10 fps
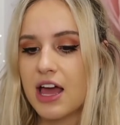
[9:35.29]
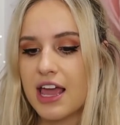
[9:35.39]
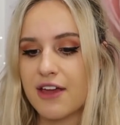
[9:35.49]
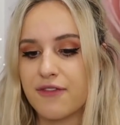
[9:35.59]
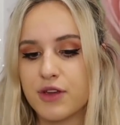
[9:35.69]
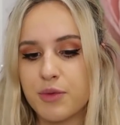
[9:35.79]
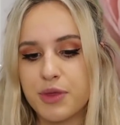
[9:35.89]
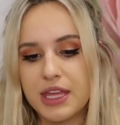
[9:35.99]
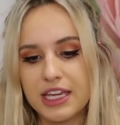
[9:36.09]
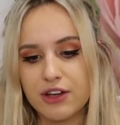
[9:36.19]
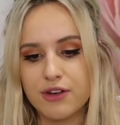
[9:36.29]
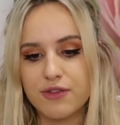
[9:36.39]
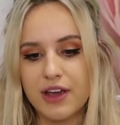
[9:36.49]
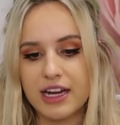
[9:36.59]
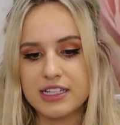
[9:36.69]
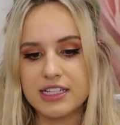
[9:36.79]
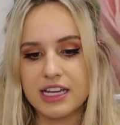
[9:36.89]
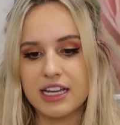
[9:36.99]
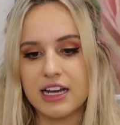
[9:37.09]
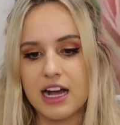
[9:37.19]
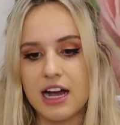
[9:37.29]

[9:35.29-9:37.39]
if you think you're infected,